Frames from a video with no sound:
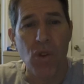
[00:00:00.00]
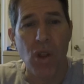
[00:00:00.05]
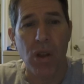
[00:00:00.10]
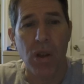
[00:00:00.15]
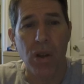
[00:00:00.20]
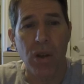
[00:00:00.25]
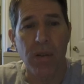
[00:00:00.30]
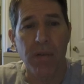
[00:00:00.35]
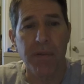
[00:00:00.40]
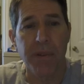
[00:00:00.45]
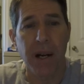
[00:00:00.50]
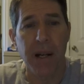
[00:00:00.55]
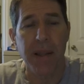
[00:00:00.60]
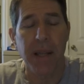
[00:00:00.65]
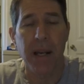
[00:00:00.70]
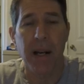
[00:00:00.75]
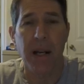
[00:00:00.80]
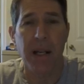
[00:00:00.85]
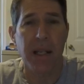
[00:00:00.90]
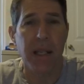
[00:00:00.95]
You can find
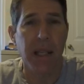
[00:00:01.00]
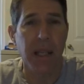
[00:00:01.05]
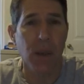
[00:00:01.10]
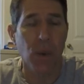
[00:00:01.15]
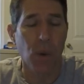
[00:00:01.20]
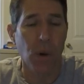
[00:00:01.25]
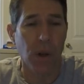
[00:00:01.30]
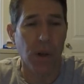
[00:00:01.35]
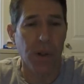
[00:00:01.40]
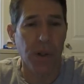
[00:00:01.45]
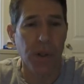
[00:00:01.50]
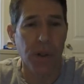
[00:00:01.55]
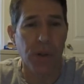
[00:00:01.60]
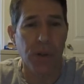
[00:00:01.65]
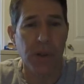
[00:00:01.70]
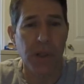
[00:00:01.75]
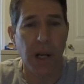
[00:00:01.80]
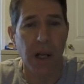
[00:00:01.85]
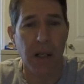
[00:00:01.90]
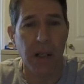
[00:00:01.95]
that on
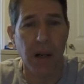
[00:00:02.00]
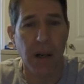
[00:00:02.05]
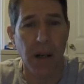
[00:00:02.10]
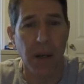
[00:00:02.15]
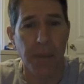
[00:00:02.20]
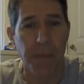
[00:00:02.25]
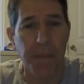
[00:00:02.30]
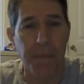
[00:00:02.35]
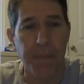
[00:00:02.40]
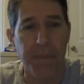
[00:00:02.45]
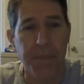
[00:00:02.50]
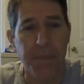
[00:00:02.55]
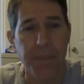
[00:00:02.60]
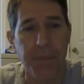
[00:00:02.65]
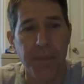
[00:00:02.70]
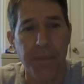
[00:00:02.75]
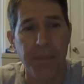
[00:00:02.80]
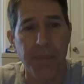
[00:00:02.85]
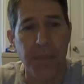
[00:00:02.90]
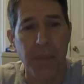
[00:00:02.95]
kingworldnews.com.
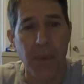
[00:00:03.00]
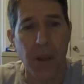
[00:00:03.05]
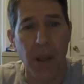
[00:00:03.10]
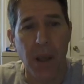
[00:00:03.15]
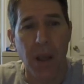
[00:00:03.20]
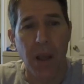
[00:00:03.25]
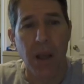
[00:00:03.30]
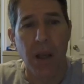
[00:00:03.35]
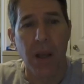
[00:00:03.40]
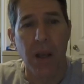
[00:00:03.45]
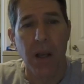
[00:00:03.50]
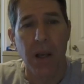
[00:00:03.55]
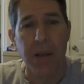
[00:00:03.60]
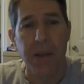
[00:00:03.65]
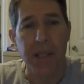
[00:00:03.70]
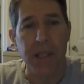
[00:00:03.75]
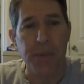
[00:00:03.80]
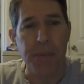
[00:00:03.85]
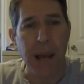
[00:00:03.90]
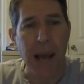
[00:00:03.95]

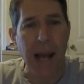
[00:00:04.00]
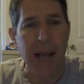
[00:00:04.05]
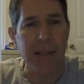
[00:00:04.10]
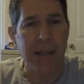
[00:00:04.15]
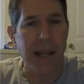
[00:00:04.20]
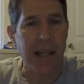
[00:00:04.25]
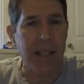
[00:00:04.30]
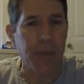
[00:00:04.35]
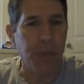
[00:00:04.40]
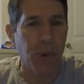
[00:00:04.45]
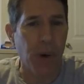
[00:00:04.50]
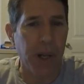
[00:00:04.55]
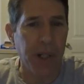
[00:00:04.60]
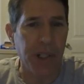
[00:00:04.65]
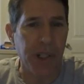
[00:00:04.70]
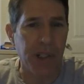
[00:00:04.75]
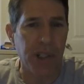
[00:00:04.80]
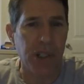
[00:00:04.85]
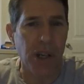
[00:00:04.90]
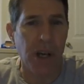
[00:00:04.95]
This past
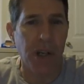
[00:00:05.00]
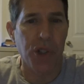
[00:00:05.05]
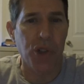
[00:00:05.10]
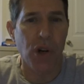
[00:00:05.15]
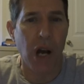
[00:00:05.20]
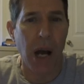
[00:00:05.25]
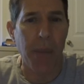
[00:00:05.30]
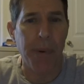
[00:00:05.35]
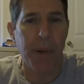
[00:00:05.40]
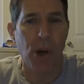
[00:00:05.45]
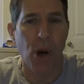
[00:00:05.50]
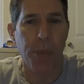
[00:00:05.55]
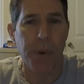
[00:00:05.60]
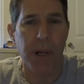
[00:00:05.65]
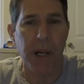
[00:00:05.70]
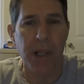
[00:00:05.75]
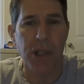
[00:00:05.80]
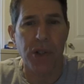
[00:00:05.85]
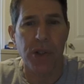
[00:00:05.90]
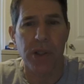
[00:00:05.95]
expiration saw a drop in open
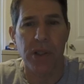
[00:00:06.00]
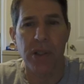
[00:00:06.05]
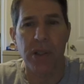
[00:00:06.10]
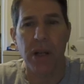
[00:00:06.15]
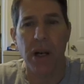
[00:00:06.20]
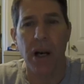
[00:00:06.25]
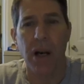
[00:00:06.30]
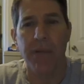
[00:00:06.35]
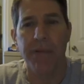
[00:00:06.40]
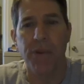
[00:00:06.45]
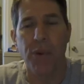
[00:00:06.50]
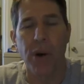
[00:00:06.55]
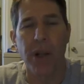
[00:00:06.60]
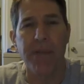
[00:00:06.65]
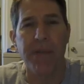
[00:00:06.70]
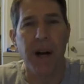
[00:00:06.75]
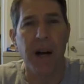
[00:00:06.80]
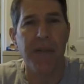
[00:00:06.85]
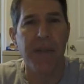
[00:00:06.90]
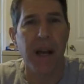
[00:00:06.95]
interest of
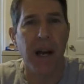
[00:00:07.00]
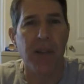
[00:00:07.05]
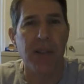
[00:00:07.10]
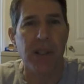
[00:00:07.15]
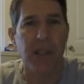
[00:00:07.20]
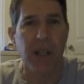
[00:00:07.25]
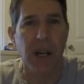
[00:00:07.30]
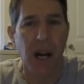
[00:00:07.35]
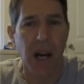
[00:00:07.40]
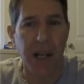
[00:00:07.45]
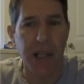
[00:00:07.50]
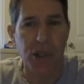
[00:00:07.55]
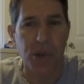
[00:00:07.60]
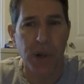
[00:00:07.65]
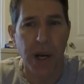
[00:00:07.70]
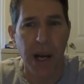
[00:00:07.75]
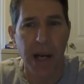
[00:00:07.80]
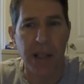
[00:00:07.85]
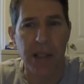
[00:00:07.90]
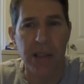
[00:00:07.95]
45,000
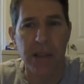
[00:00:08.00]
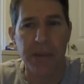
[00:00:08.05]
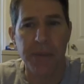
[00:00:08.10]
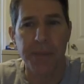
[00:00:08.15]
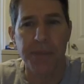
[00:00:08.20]
contracts